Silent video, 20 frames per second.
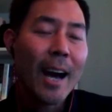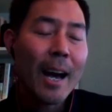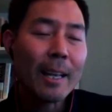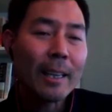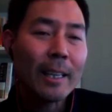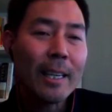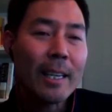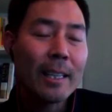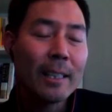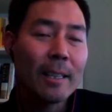
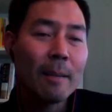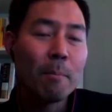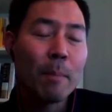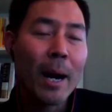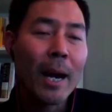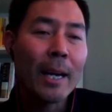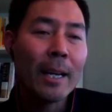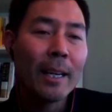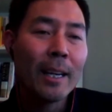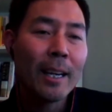not legally
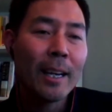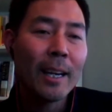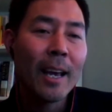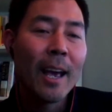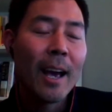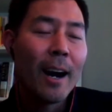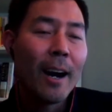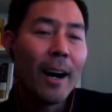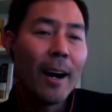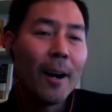binding,
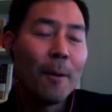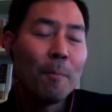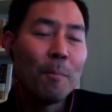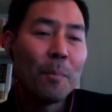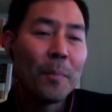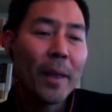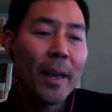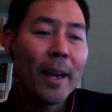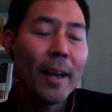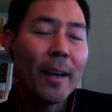
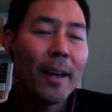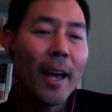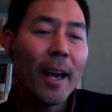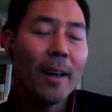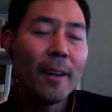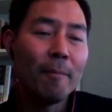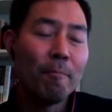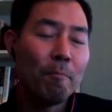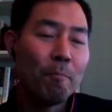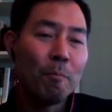
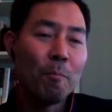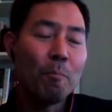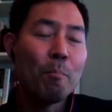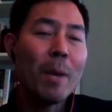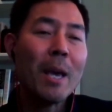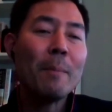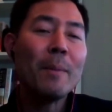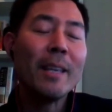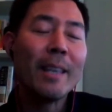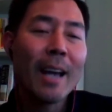and
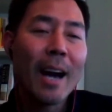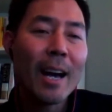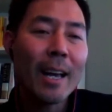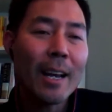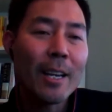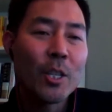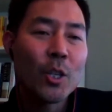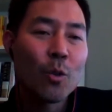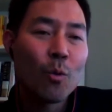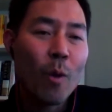maybe
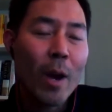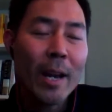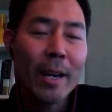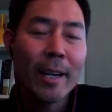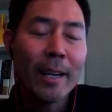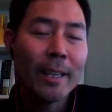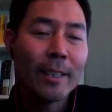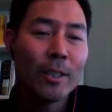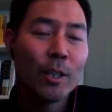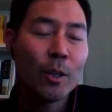not as
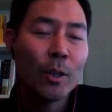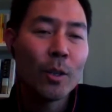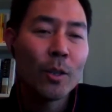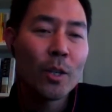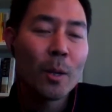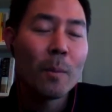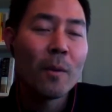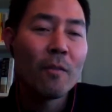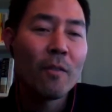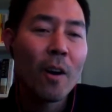threatening to
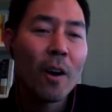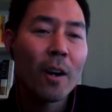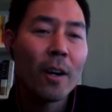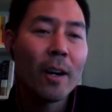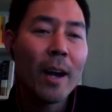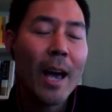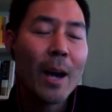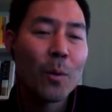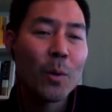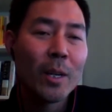some of
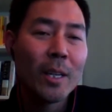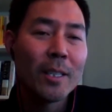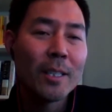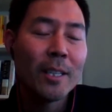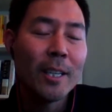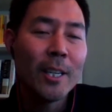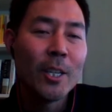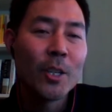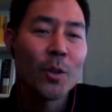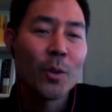our
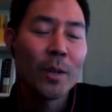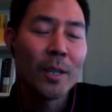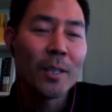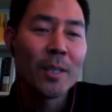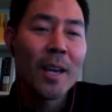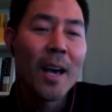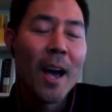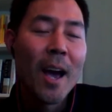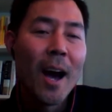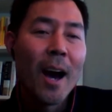equities and
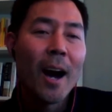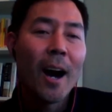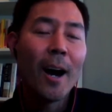interests.